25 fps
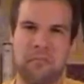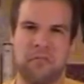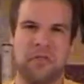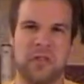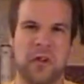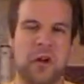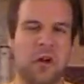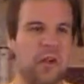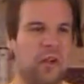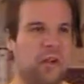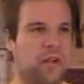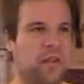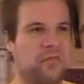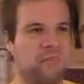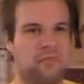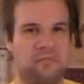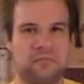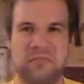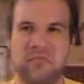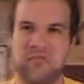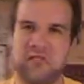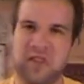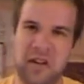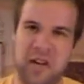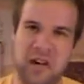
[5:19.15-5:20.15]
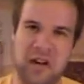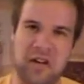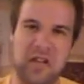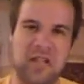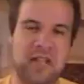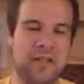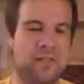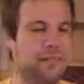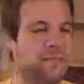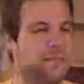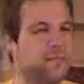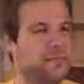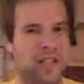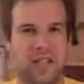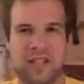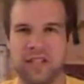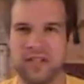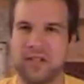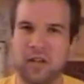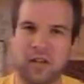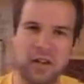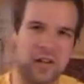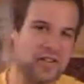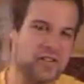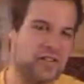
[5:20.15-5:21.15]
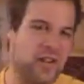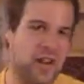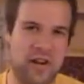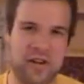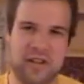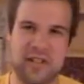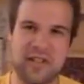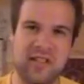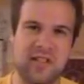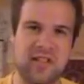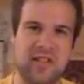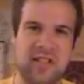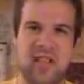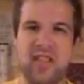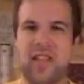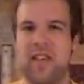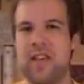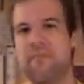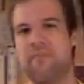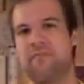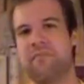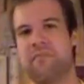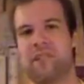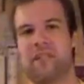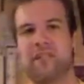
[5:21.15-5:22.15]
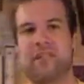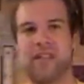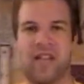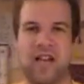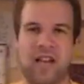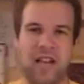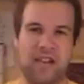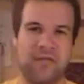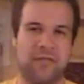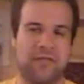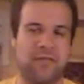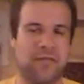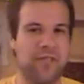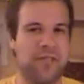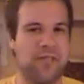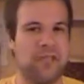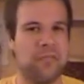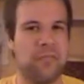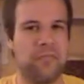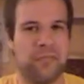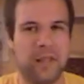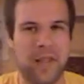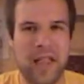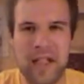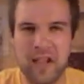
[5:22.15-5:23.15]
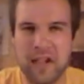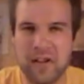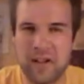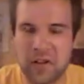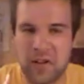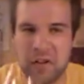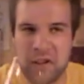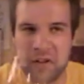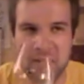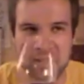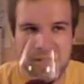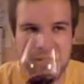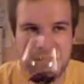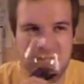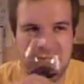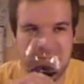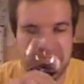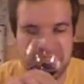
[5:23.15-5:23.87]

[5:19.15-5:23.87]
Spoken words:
dark cherry, like dark cherry skin meets kind of black currant.